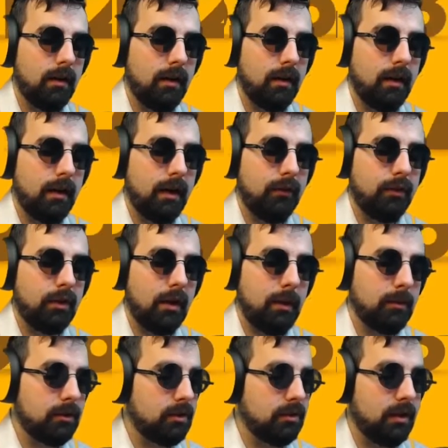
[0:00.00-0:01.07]
And every time
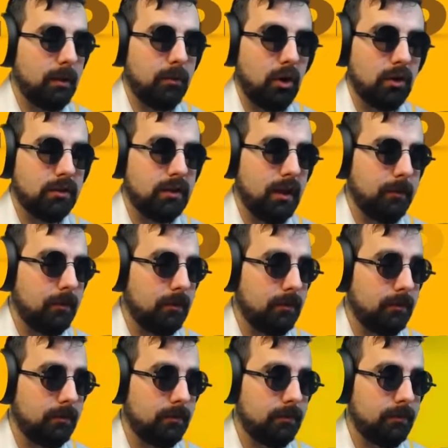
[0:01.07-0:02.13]
it's the same concept?
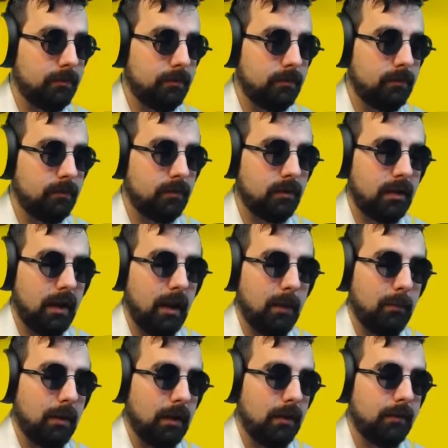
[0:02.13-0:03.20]
Can
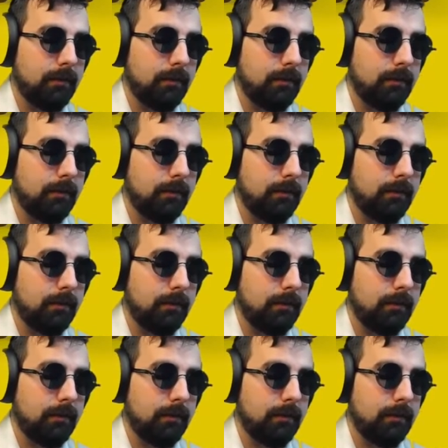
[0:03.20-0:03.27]
be.